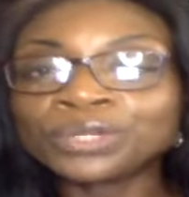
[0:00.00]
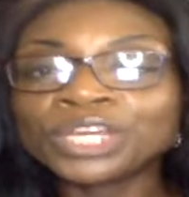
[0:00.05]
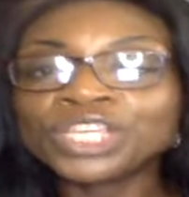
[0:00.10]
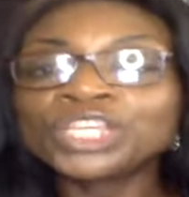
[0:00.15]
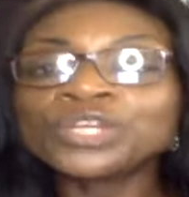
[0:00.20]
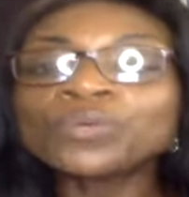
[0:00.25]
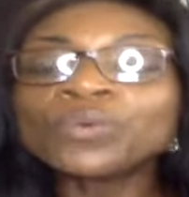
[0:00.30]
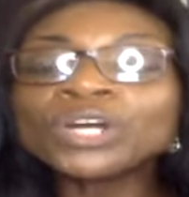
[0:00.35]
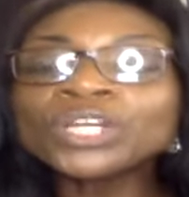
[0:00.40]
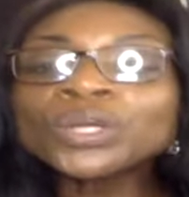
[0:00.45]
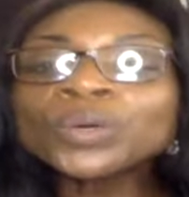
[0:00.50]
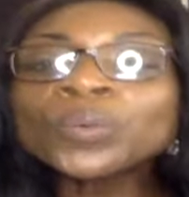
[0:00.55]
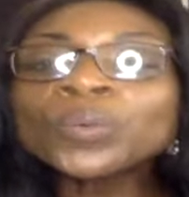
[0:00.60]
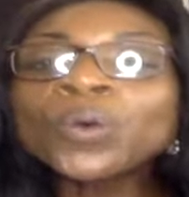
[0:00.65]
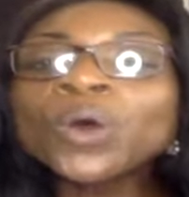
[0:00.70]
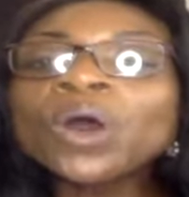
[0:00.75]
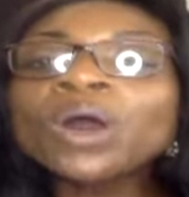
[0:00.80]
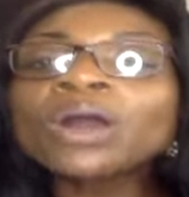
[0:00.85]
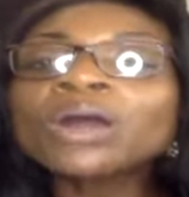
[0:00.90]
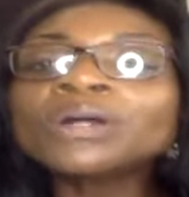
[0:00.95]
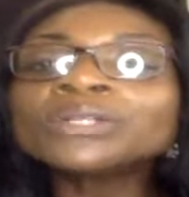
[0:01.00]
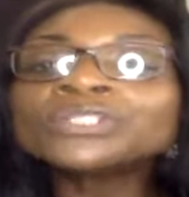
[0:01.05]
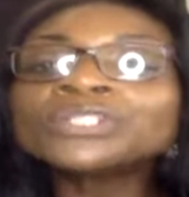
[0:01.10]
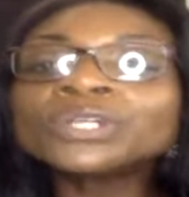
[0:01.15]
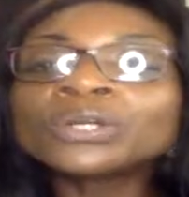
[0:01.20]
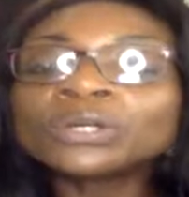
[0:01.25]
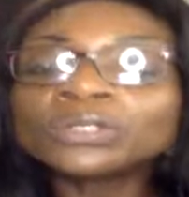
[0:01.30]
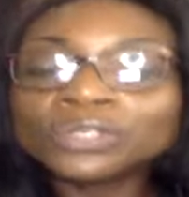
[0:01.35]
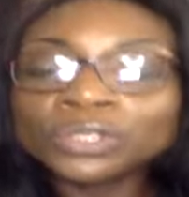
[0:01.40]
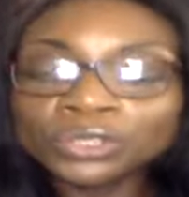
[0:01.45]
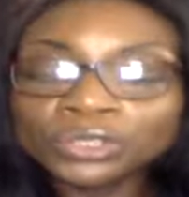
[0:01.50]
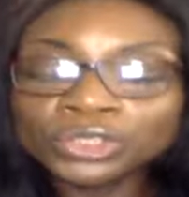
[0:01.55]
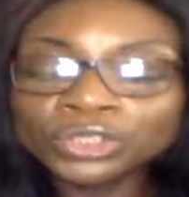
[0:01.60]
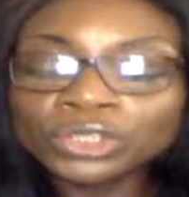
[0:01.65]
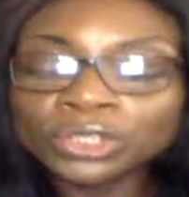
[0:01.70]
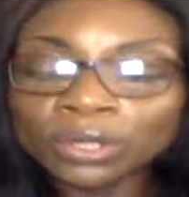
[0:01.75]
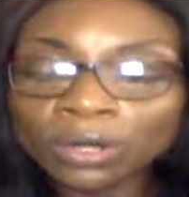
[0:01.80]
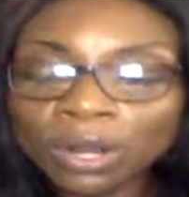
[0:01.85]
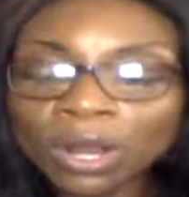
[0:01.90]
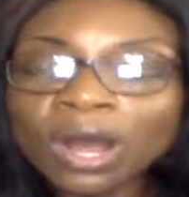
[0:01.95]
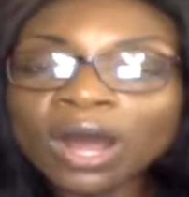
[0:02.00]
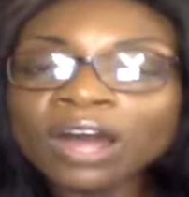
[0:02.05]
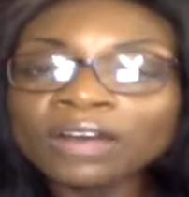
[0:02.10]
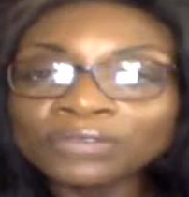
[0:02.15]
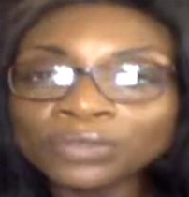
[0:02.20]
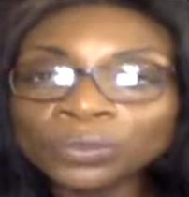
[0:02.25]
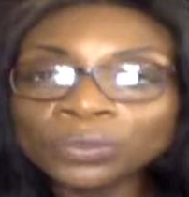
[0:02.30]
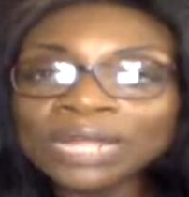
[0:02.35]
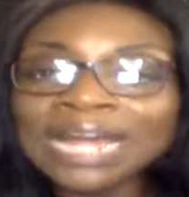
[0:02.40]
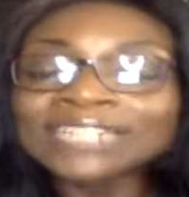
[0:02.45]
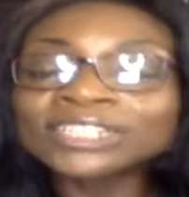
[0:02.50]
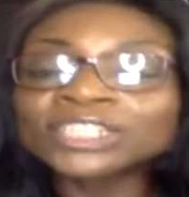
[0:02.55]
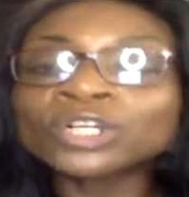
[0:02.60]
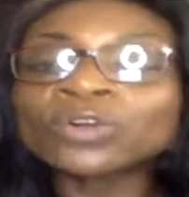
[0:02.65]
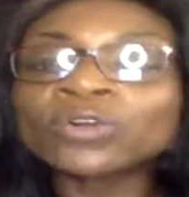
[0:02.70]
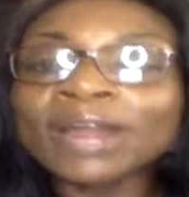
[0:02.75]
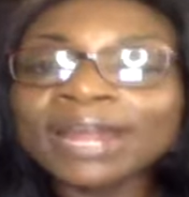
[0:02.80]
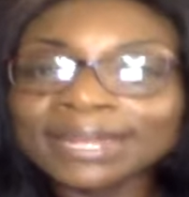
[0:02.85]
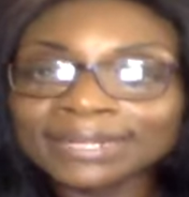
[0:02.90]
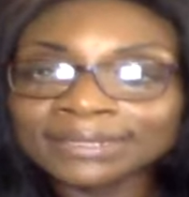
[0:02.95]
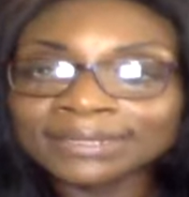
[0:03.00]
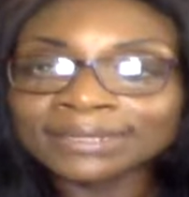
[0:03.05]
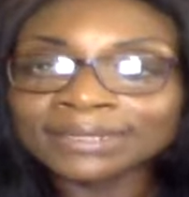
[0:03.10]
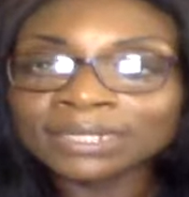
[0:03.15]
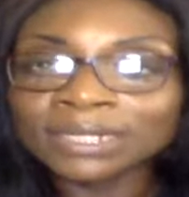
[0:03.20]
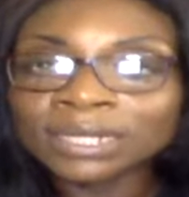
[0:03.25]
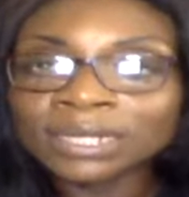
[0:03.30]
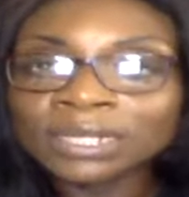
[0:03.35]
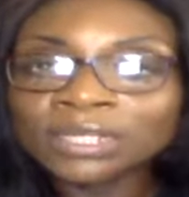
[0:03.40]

You want to walk out your your your uh, you as Christ.